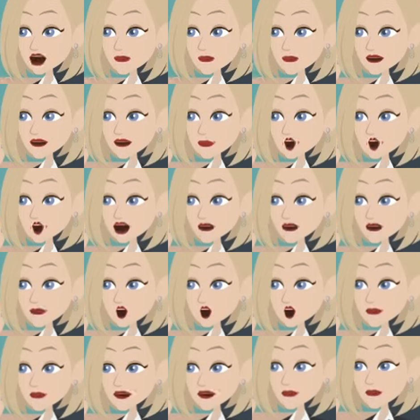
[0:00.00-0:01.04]
Words
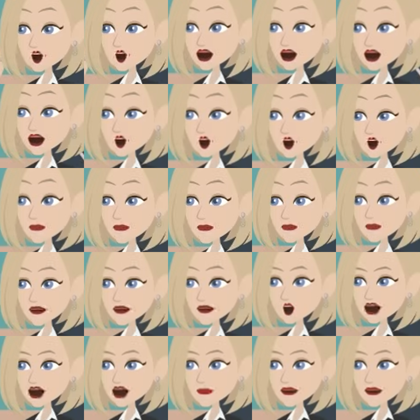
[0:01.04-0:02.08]
like be,
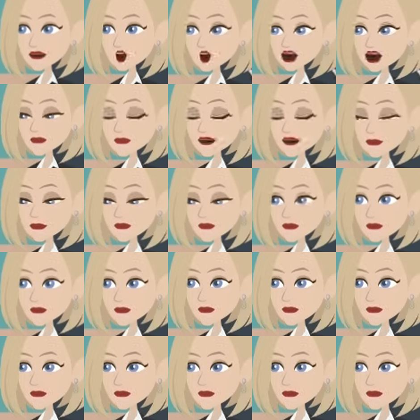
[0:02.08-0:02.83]
seem,